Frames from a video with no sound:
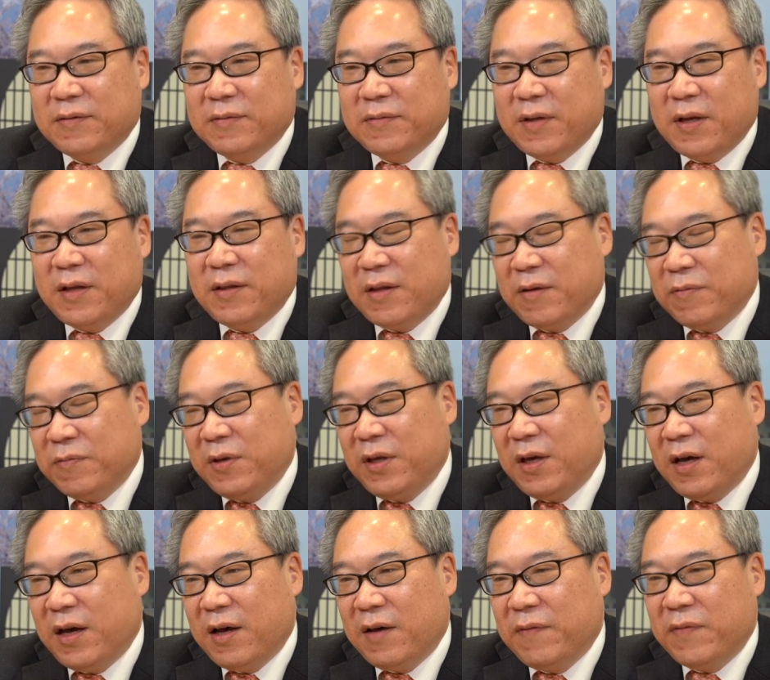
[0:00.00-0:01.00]
then we
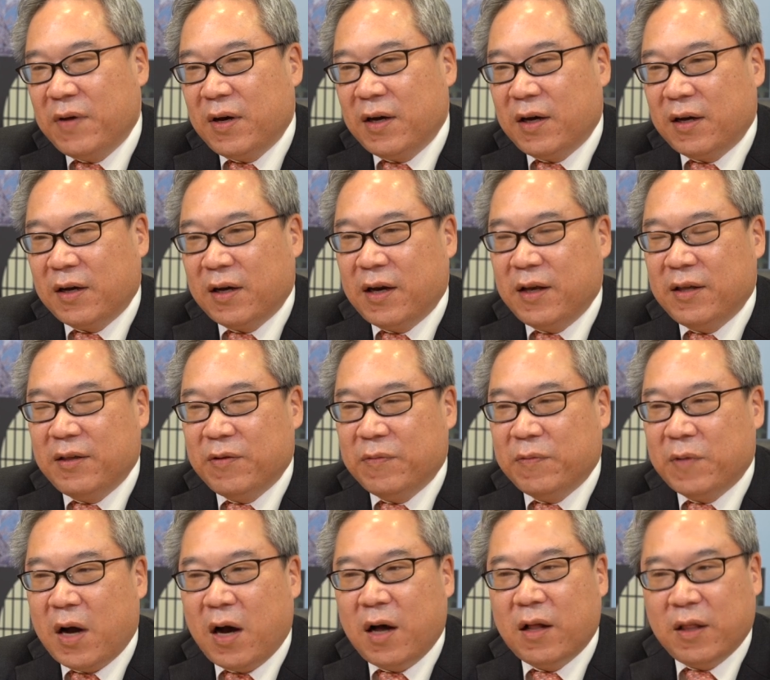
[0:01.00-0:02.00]
have a kind
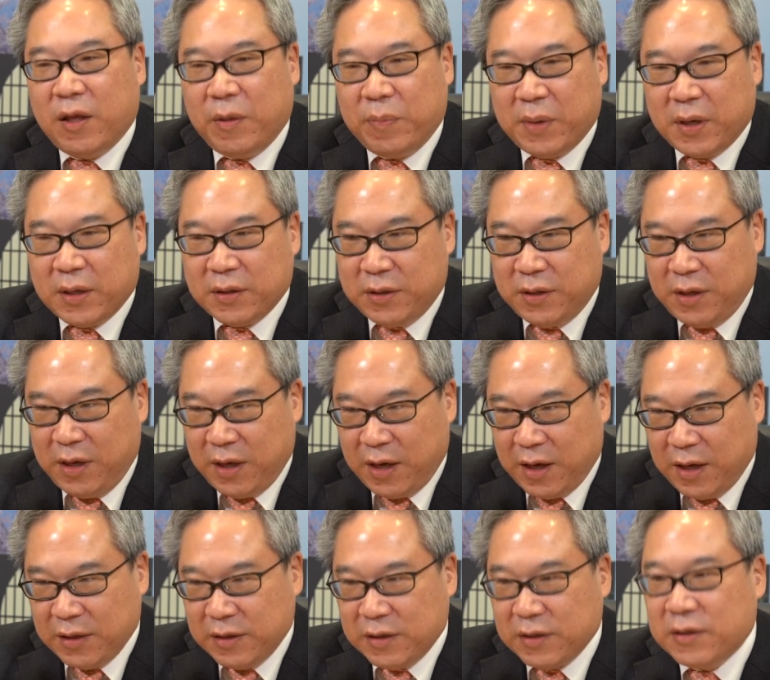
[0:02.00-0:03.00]
of early bird
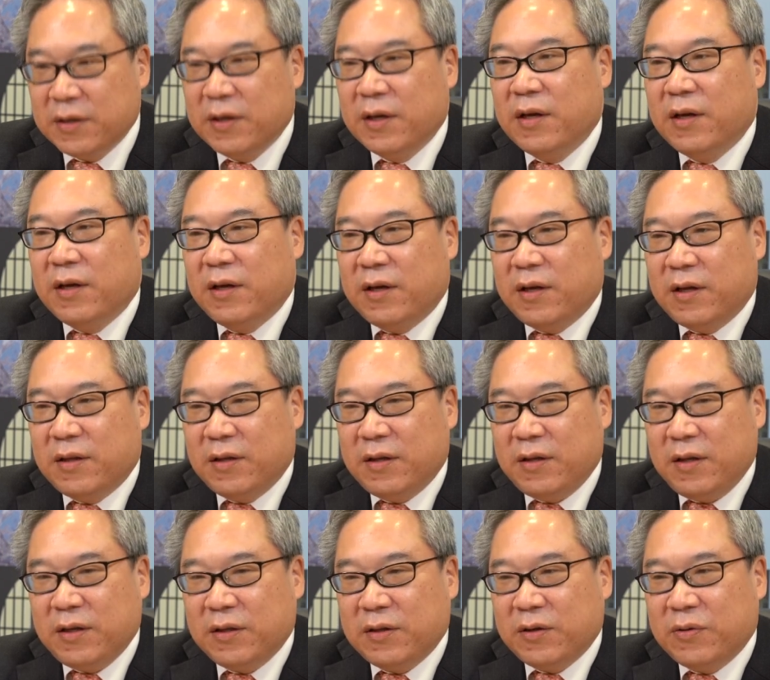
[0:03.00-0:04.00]
ticket,
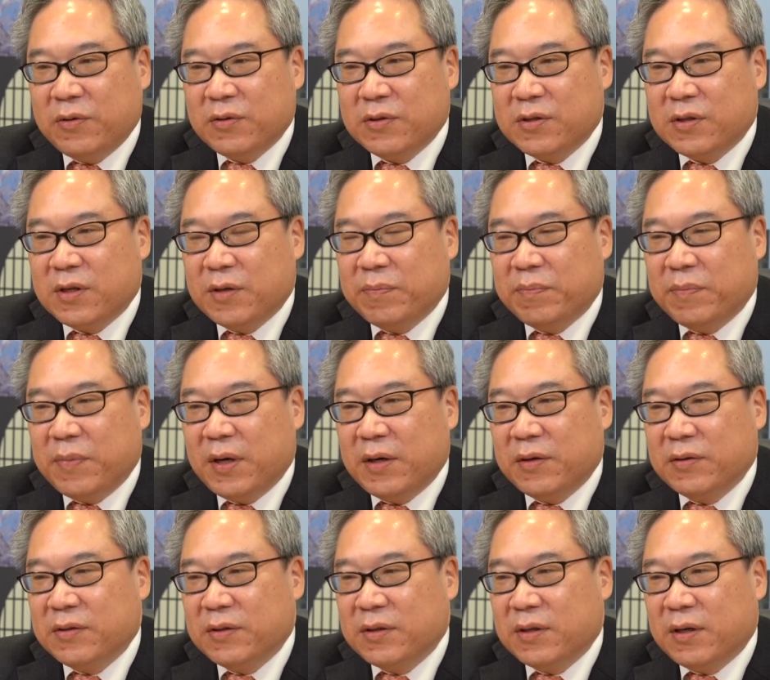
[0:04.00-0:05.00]
and it costs
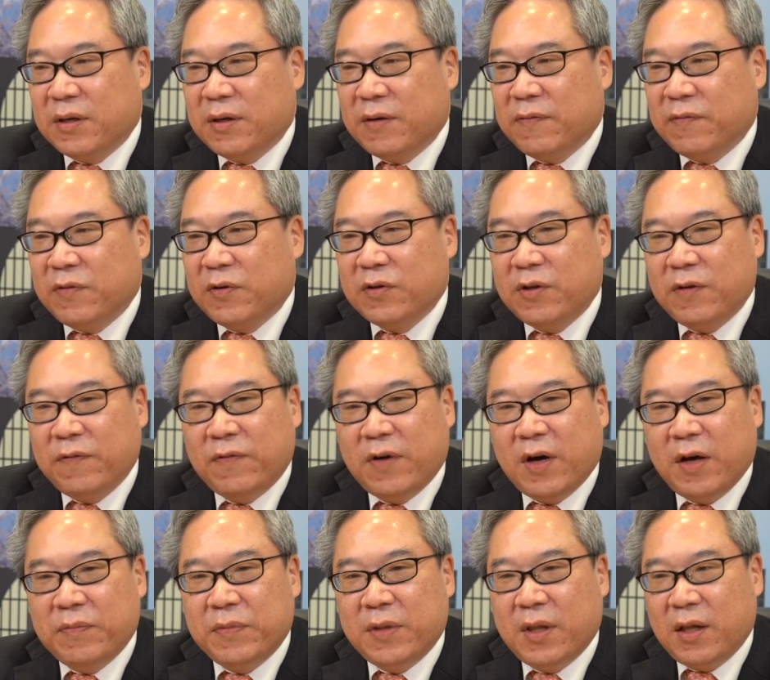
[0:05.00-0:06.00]
about
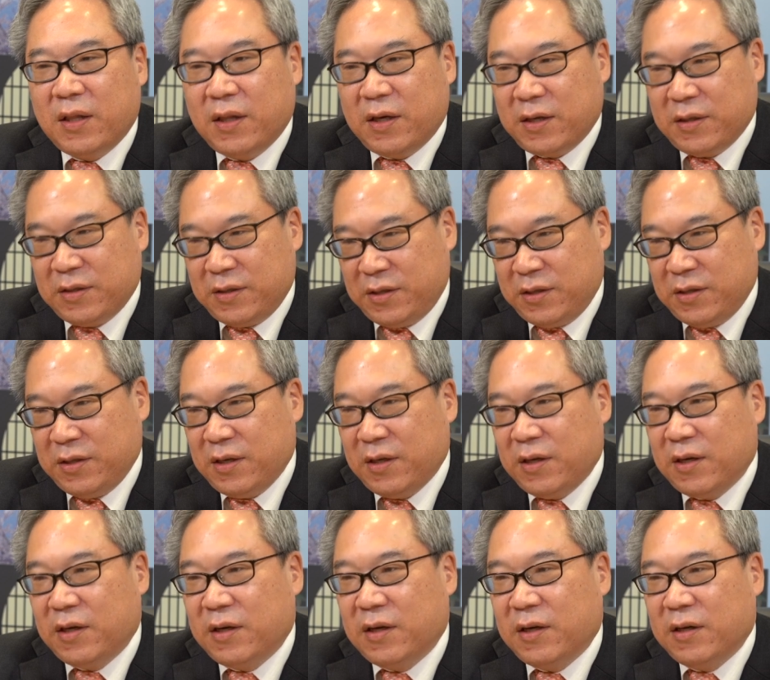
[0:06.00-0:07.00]
$45
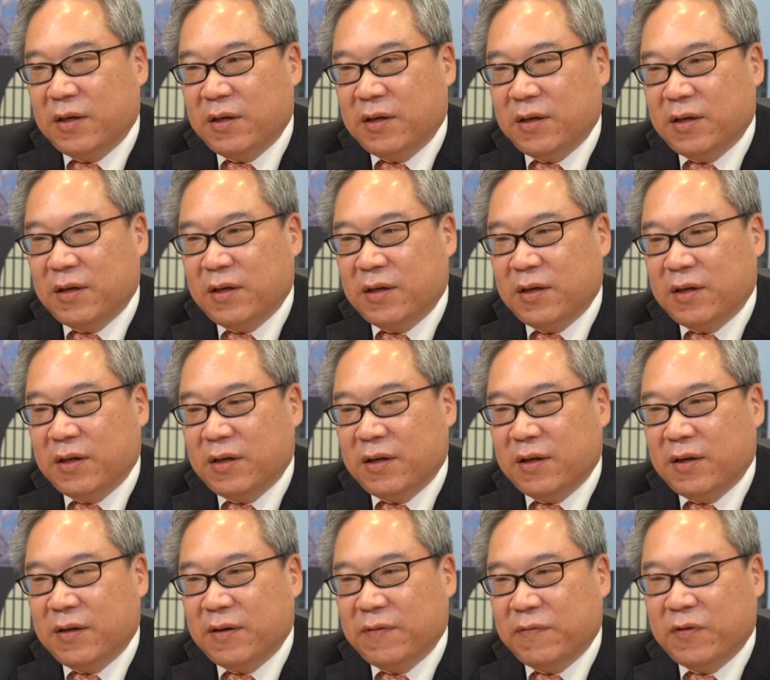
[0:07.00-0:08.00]

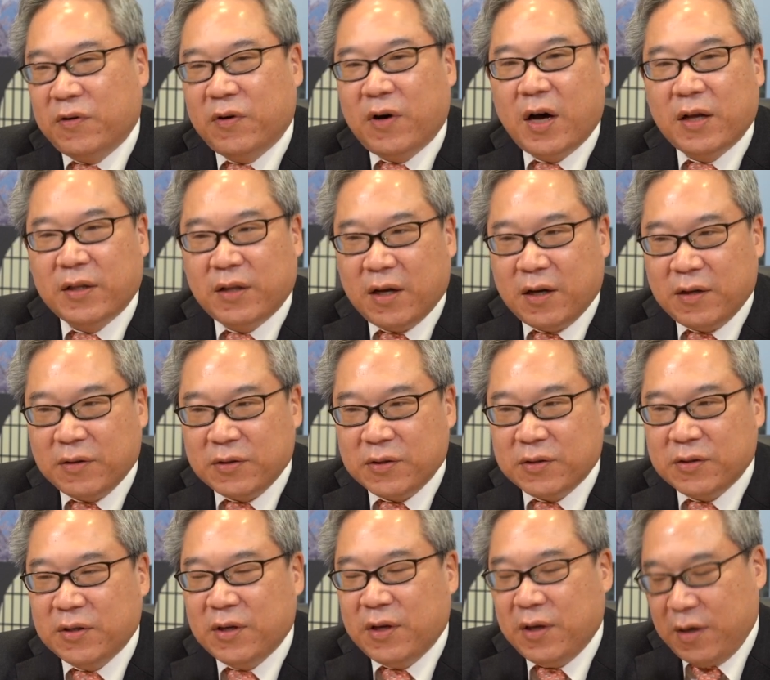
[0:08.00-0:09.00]
for
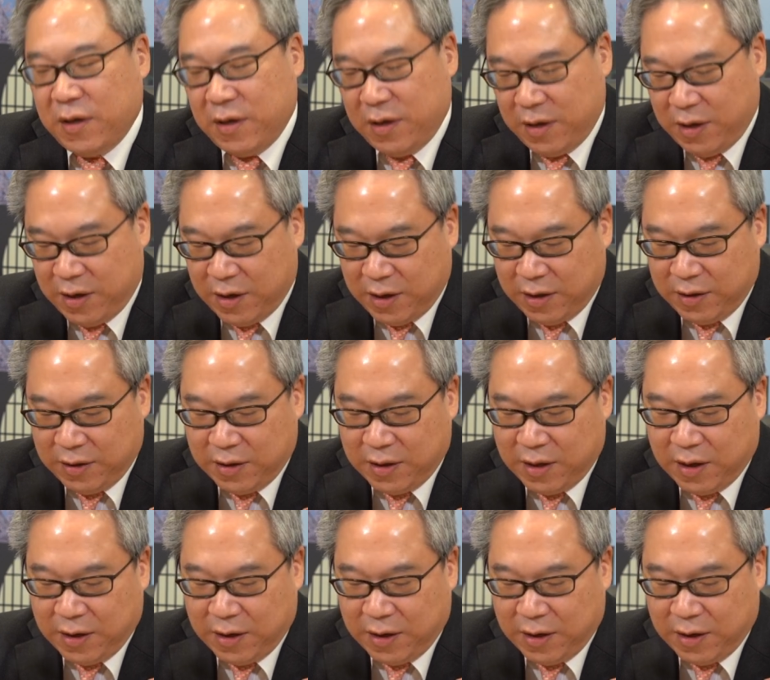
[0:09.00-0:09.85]
adult, and